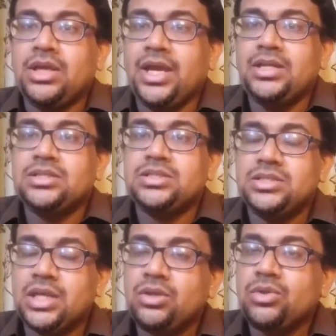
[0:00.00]
can
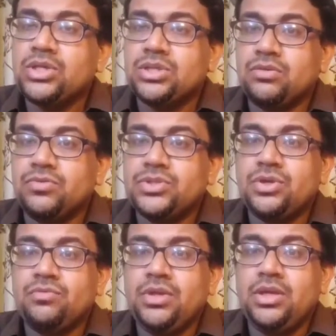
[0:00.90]
stick to the
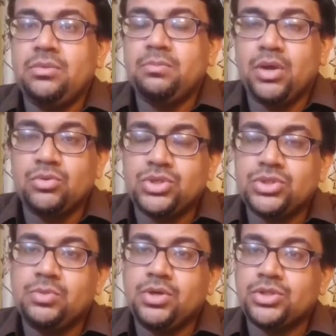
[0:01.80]
surface of the
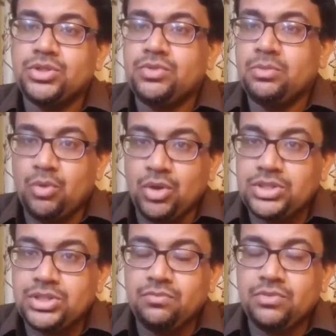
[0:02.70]
pouches because of the
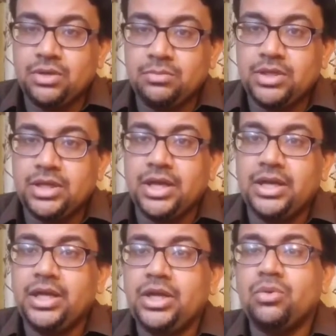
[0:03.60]
moist environment
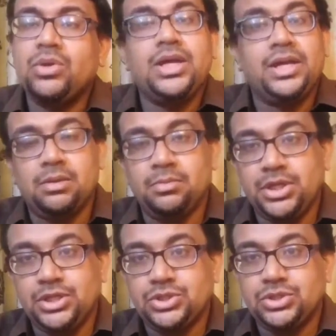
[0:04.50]
and lead to
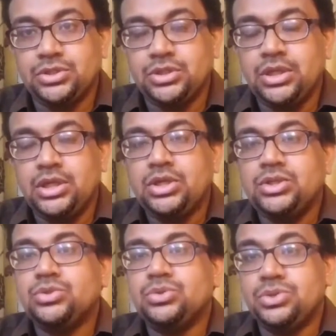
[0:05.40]
contamination.
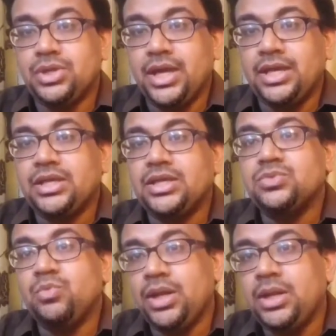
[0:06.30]
So drying
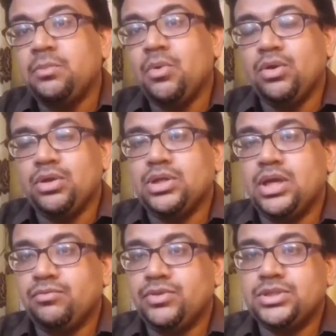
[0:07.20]
is very important
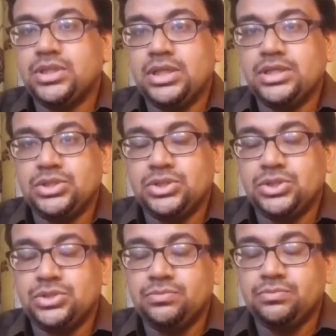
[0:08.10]
after sterilization.